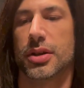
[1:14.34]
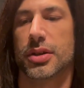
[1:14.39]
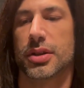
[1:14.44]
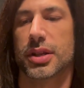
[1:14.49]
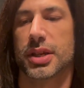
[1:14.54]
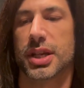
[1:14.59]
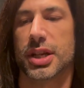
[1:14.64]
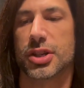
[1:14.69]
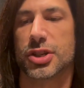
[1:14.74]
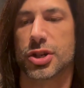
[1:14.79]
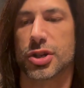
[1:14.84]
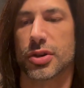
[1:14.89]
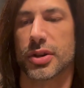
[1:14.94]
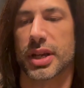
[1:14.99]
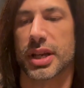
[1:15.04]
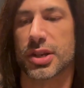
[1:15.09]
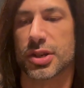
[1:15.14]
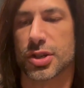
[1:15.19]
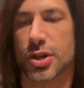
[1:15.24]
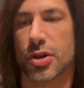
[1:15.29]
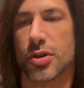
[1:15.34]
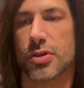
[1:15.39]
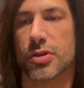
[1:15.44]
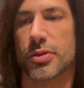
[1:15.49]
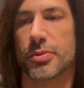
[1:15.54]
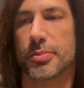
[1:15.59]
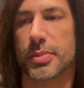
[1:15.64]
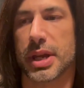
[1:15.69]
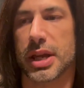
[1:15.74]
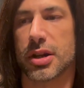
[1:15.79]
get your internal
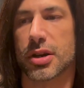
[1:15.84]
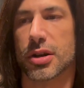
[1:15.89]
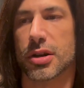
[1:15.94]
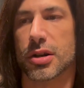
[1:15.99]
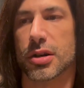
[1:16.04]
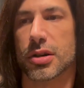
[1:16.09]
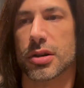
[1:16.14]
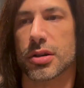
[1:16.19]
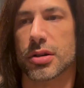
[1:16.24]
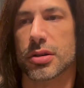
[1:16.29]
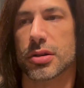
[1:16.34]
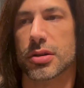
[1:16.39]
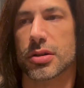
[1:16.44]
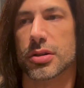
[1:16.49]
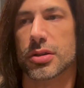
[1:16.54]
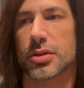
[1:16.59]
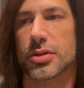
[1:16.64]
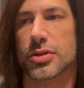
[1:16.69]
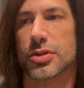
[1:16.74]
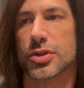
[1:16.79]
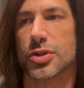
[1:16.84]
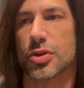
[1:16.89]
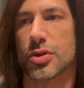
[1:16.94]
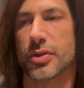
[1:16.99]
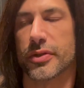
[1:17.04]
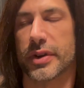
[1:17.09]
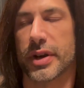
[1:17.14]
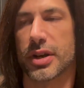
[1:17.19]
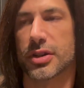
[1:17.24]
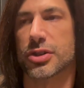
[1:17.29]
meter sort
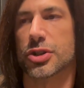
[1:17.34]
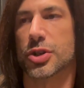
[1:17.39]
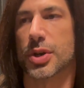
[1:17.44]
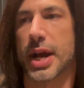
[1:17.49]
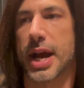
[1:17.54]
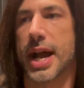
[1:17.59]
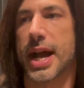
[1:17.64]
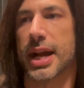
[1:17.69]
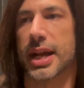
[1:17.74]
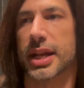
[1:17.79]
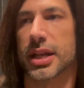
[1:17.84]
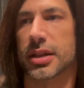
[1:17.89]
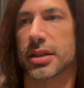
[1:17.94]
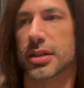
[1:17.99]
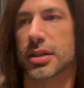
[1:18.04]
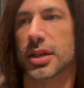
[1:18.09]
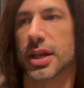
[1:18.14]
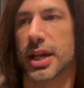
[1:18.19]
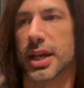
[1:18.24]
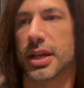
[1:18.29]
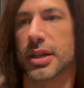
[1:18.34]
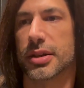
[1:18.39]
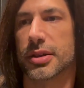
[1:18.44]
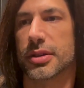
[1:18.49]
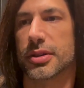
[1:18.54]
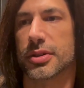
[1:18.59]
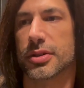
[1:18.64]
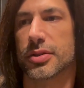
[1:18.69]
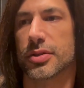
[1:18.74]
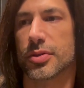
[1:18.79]
of on track
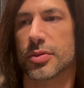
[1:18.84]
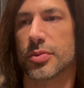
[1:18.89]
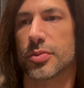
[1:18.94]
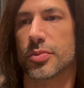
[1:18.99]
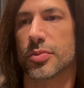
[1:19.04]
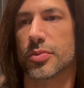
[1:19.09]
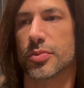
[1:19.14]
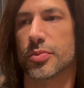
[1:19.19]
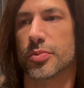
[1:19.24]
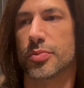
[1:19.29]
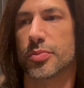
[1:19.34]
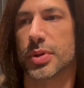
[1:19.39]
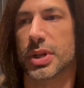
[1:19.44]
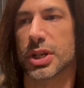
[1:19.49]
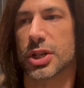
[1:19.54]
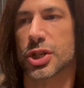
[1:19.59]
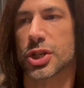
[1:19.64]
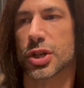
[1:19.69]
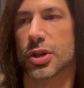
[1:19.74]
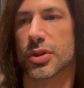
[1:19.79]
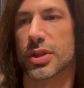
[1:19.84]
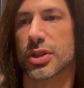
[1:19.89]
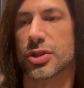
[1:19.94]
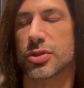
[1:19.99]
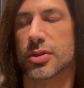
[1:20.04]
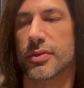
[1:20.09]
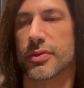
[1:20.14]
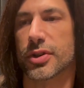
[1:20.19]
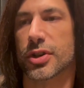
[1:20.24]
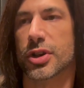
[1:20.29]
and be sure that
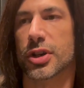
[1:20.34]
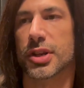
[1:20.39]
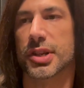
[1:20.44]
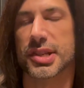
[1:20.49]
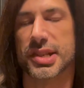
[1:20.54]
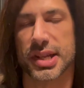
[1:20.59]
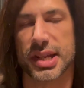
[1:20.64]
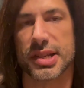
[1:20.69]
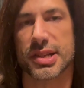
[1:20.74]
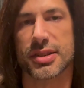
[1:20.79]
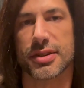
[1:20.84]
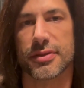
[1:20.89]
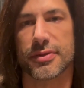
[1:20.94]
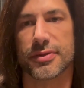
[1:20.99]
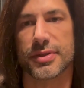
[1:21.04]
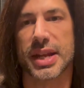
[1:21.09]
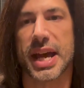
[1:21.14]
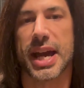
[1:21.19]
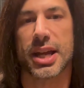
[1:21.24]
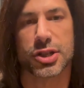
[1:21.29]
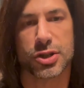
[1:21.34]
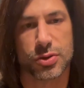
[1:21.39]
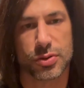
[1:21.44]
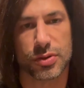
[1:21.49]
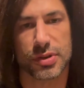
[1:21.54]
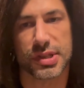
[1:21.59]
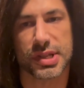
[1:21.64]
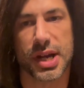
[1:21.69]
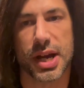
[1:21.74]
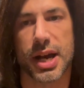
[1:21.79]
you have a good sense of
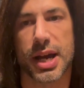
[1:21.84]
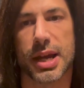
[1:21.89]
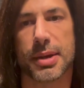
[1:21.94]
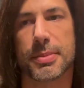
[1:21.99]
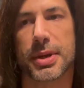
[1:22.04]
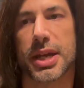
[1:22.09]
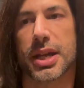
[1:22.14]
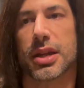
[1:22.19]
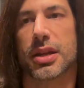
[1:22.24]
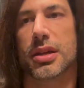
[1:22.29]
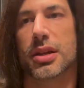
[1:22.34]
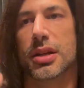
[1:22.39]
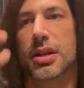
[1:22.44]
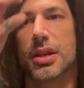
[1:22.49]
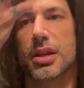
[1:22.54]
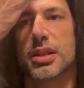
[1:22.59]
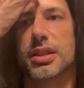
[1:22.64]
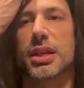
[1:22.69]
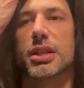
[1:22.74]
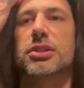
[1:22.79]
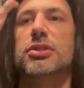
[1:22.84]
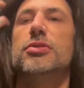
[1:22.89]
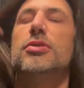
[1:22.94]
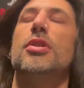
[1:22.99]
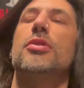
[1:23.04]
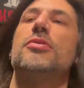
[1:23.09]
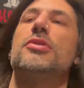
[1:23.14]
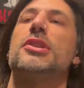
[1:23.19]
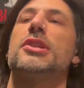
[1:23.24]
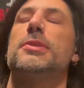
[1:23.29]
natural timing, that you
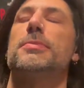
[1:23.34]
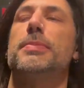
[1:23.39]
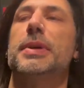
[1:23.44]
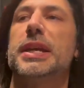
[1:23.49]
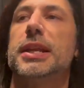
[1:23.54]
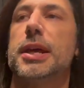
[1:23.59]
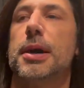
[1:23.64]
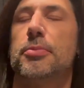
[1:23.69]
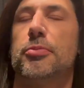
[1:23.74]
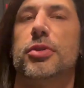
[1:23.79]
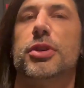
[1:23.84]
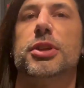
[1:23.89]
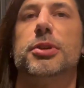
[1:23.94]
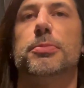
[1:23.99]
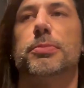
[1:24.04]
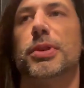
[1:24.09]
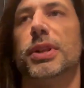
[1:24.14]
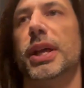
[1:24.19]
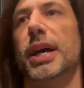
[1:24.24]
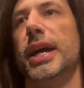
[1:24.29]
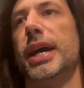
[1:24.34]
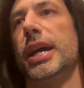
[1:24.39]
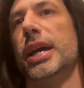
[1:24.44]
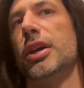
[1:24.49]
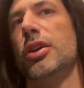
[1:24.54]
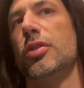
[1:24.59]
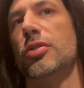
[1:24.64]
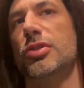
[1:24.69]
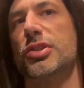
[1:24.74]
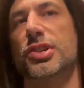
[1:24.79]
don't speed up when you play
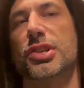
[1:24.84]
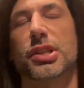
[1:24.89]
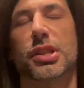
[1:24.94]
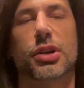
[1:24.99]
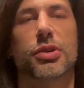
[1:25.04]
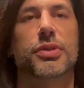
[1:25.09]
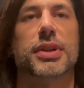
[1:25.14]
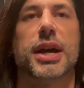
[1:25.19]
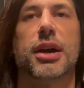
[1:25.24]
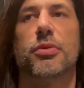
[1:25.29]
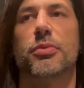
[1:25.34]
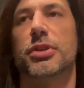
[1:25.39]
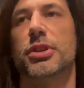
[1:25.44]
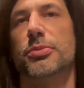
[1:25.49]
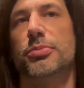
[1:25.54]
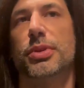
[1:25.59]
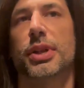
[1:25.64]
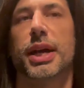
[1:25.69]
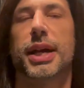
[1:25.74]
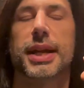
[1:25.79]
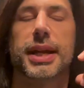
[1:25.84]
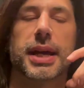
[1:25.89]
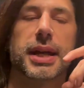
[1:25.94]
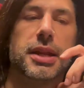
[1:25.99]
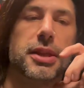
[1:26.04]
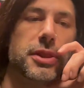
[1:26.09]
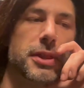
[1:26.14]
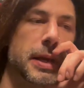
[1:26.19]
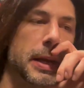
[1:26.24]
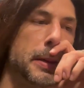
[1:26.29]
or slow down when you play, kind
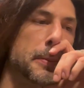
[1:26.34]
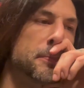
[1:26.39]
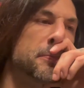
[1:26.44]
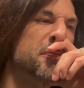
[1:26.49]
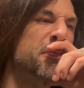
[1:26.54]
of thing.